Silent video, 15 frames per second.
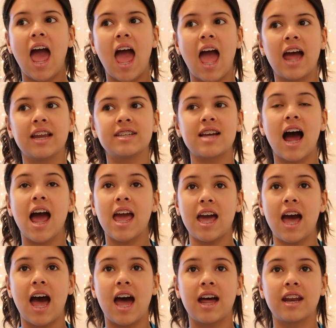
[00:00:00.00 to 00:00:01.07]
And
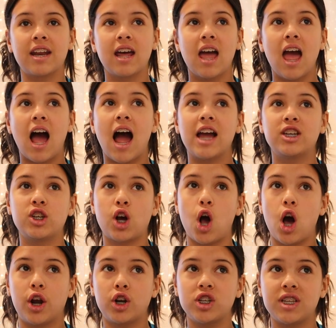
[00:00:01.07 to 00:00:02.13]
I took
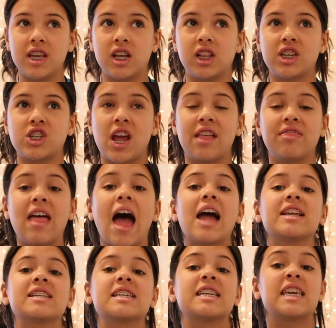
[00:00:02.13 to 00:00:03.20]
honors English, and
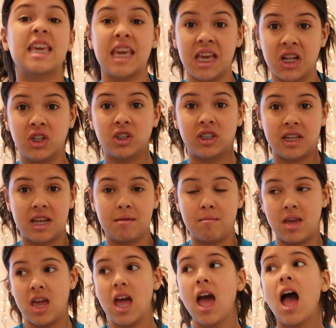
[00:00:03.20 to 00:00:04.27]
that killed
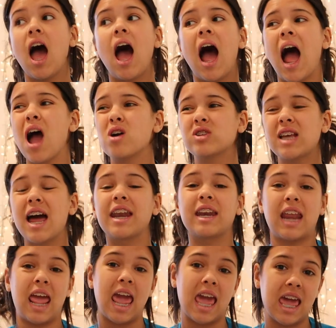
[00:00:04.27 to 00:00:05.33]
me. I was at
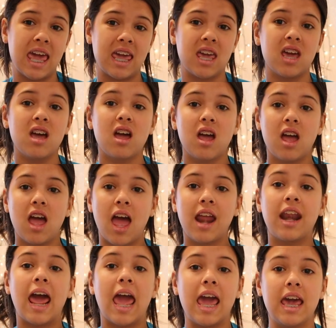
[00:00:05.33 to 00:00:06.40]

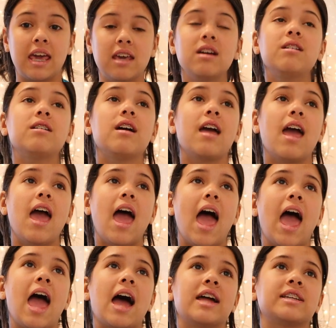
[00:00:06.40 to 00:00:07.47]
an A.
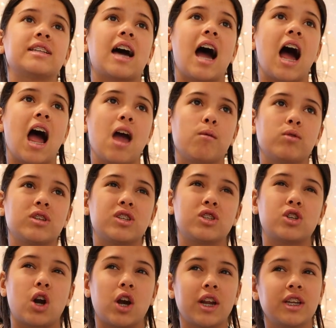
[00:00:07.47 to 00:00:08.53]
And I was
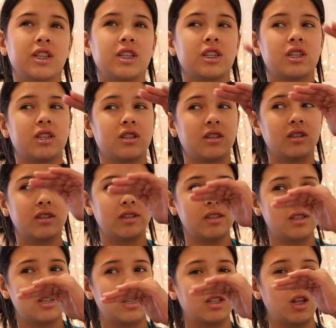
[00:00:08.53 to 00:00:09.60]
starting to
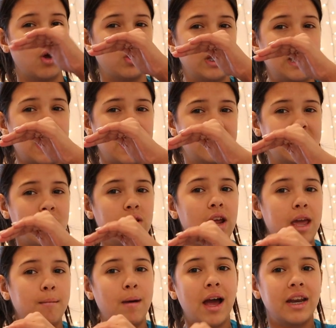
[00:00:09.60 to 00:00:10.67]
slowly get down
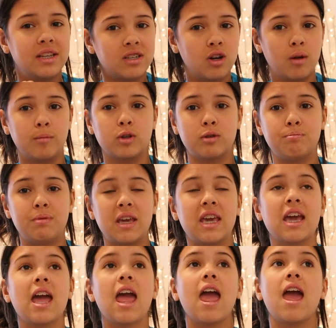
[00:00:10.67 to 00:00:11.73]
to A minus and almost
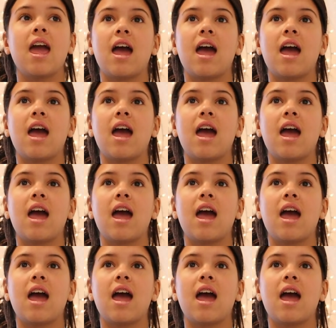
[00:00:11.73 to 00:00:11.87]
B.